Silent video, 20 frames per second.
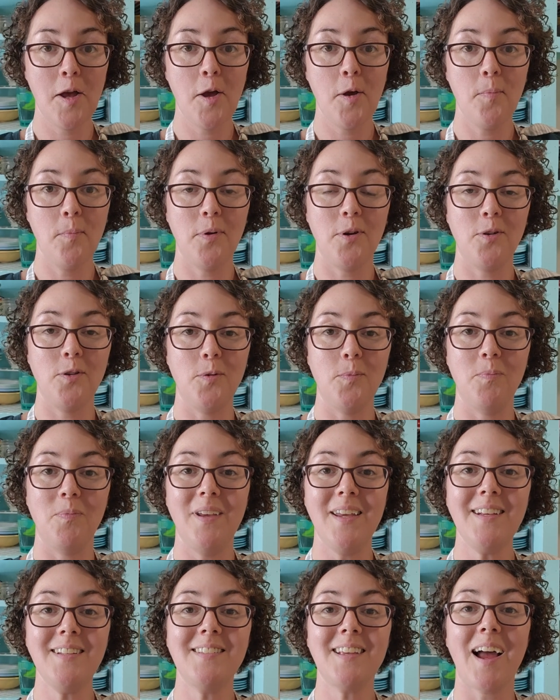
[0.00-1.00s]
But in the
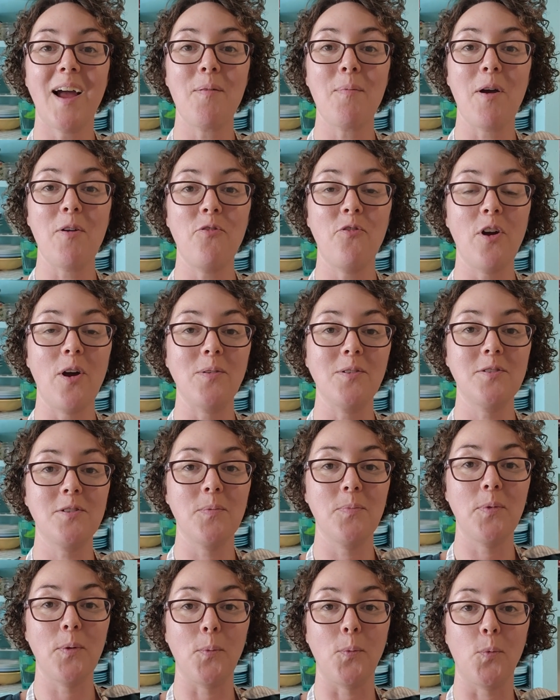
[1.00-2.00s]
meantime, I found
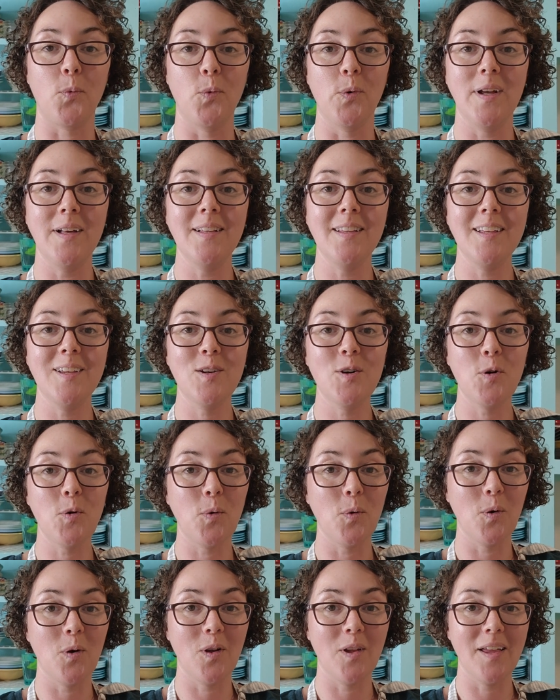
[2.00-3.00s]
something really
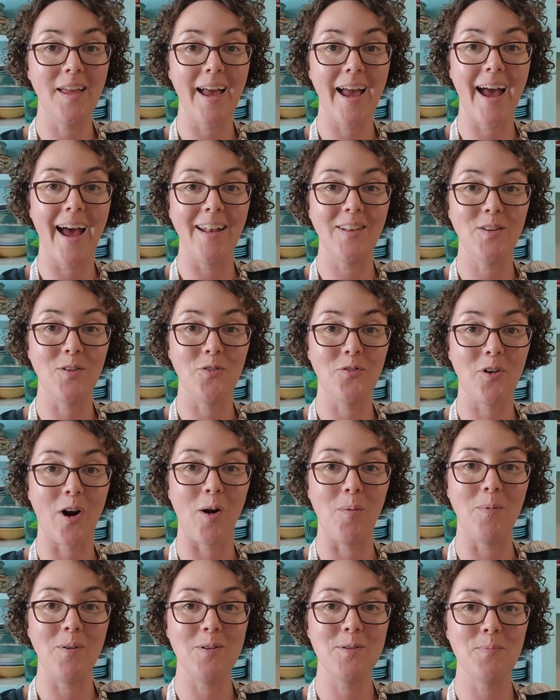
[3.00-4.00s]
cool at the
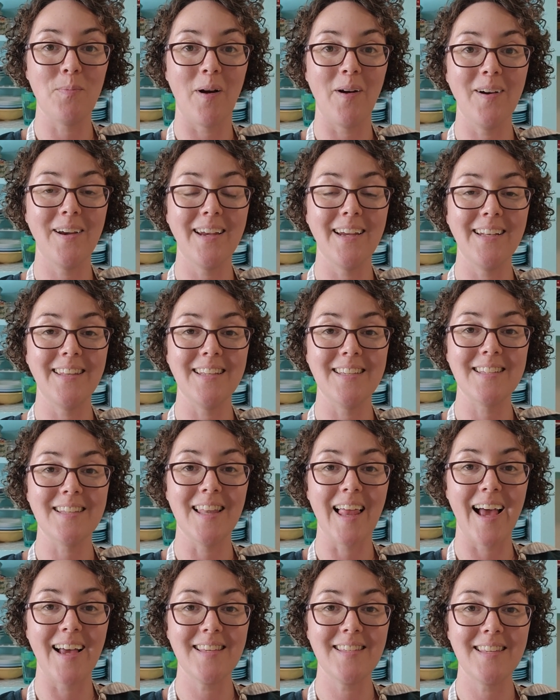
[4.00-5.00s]
farmer's market this
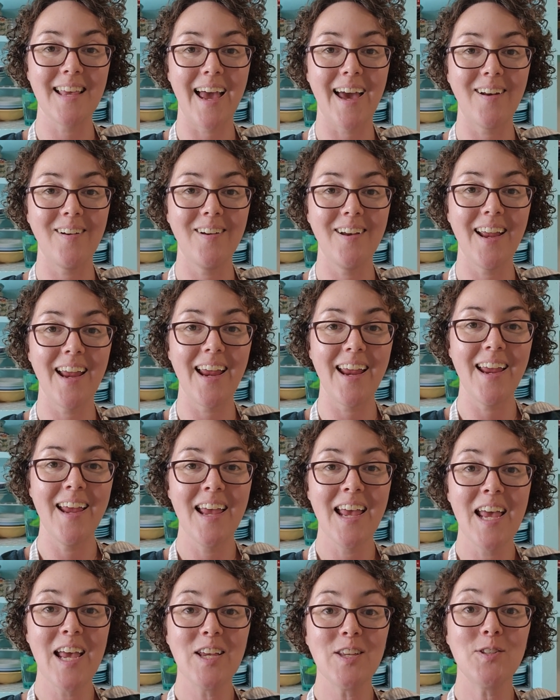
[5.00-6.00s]
last Saturday.
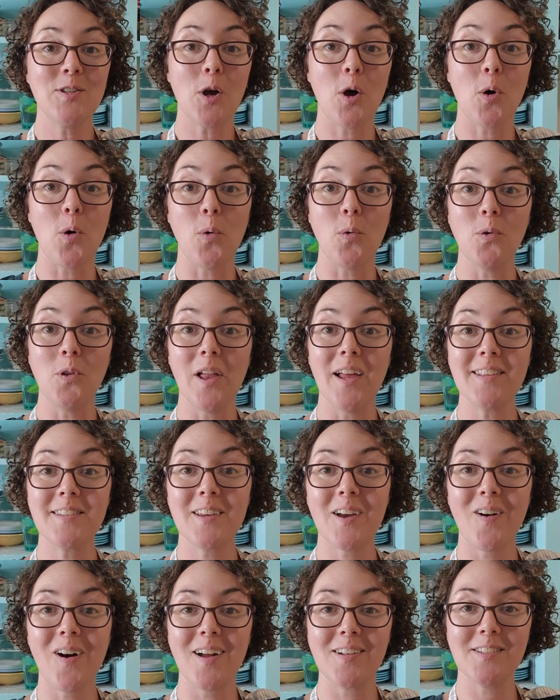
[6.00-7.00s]
So let's
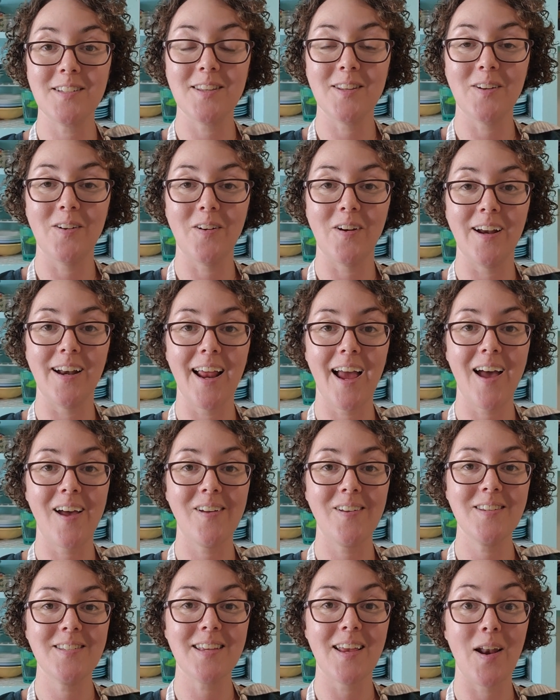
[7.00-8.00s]
go out into the
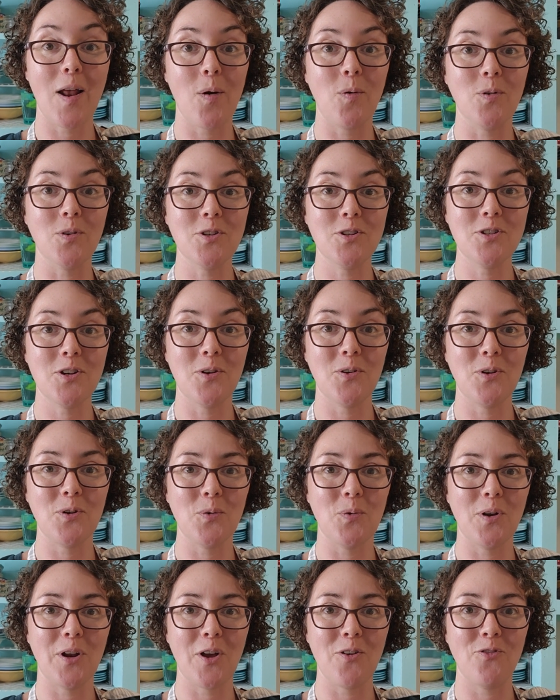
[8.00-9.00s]
greenhouse and I will show
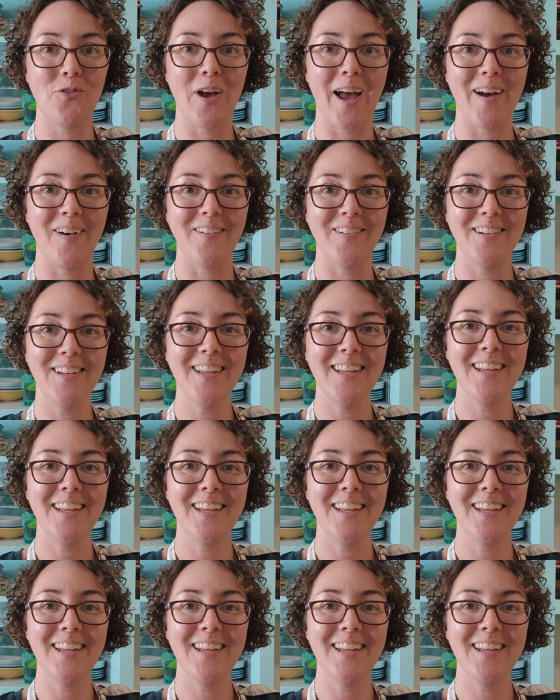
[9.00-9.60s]
you what I found.